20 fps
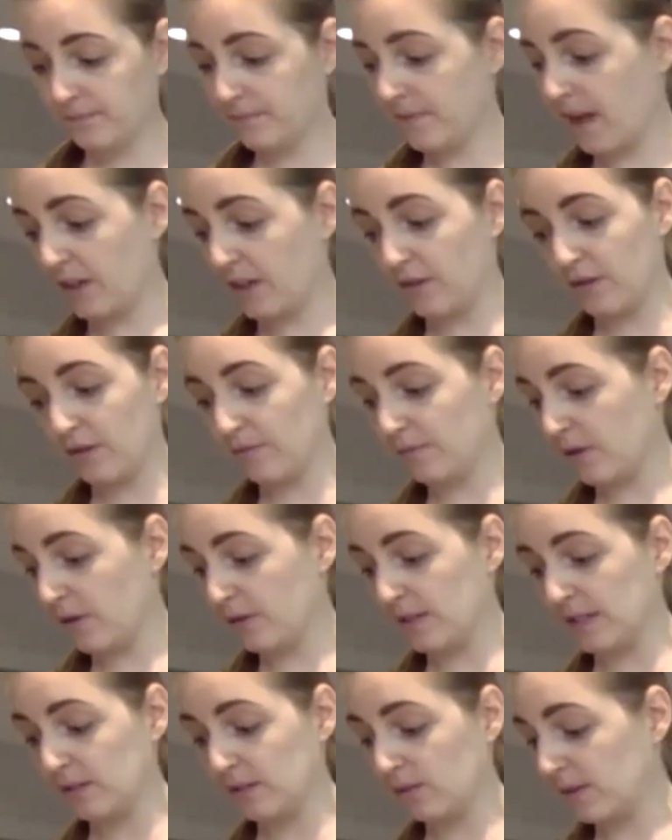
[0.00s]
other
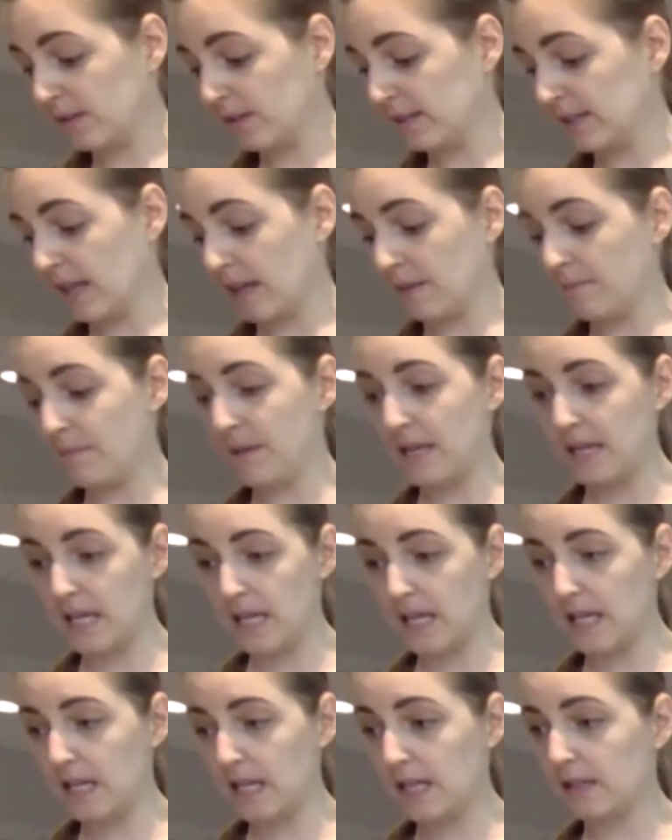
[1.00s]
protein source, like
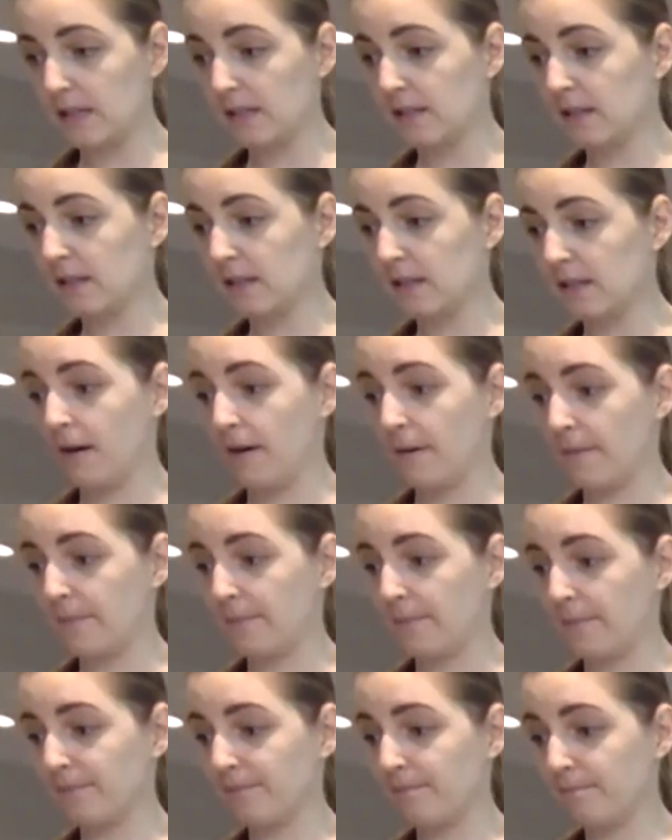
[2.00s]
peas,
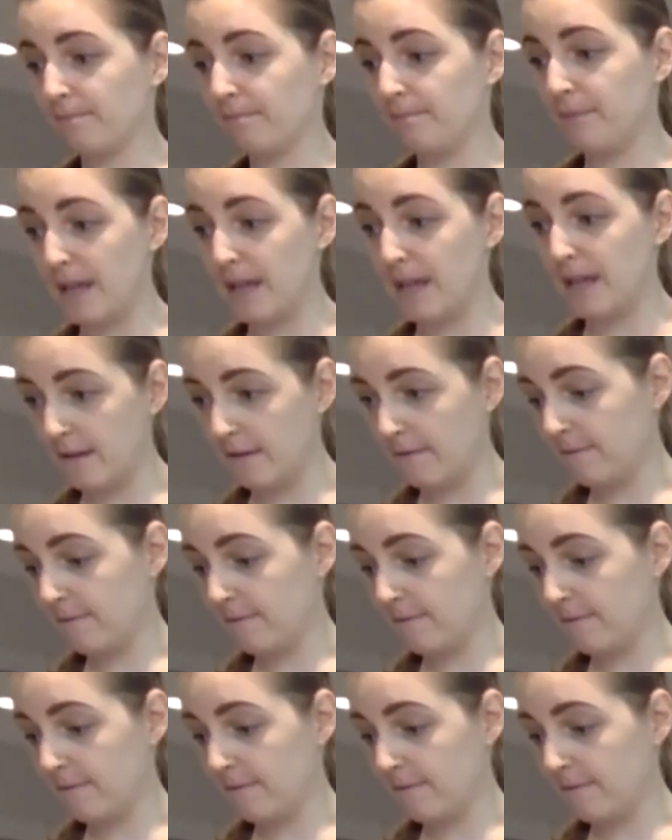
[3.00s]
beef,